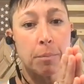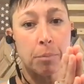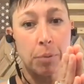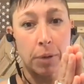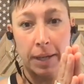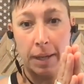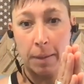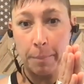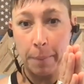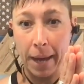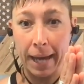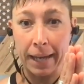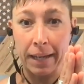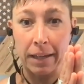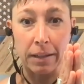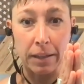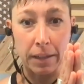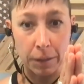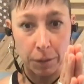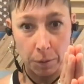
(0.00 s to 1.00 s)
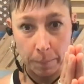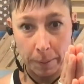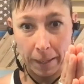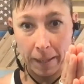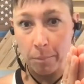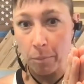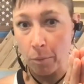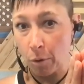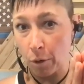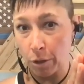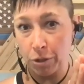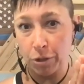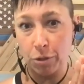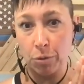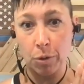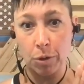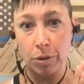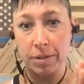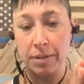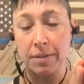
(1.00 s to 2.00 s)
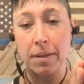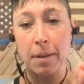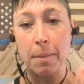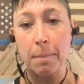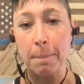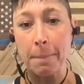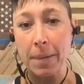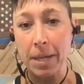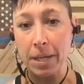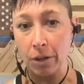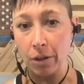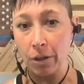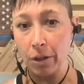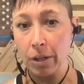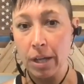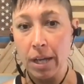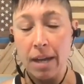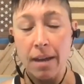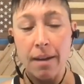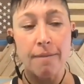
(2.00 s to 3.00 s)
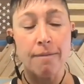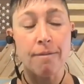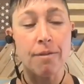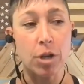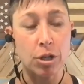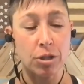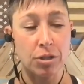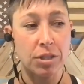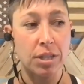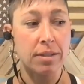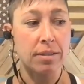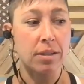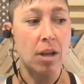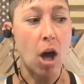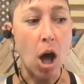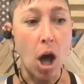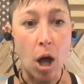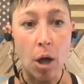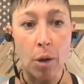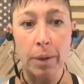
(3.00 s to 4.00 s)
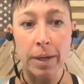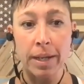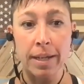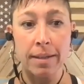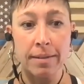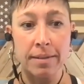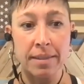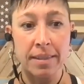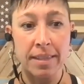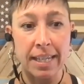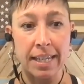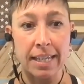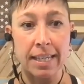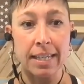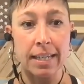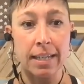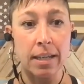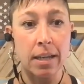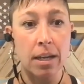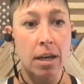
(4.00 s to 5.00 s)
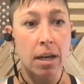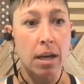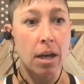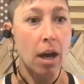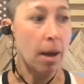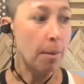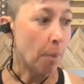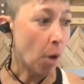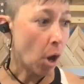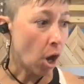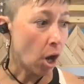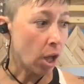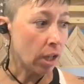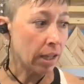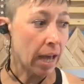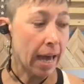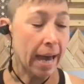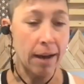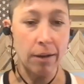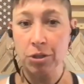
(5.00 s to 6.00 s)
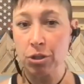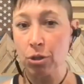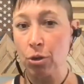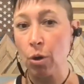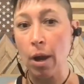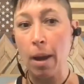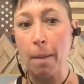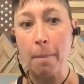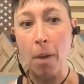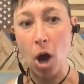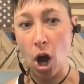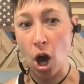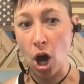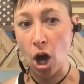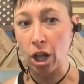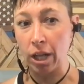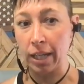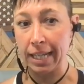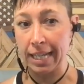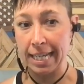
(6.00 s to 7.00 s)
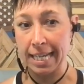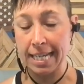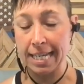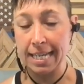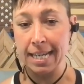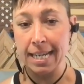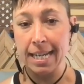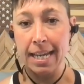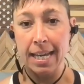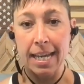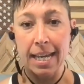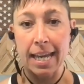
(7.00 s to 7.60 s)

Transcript: bring it back a little bit more towards the middle versus always the I'm all out or I'm all in.